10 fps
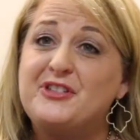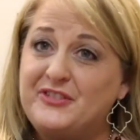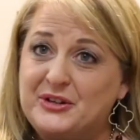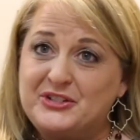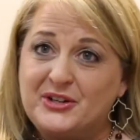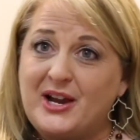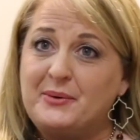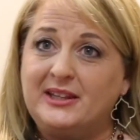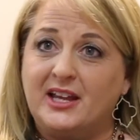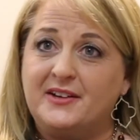For the future, I
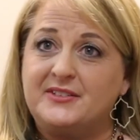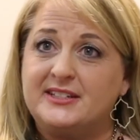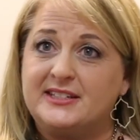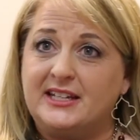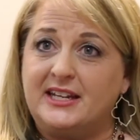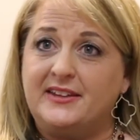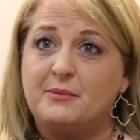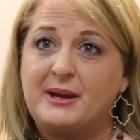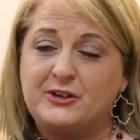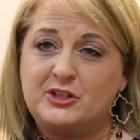would love to see
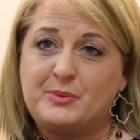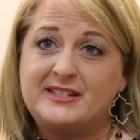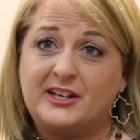the makerspace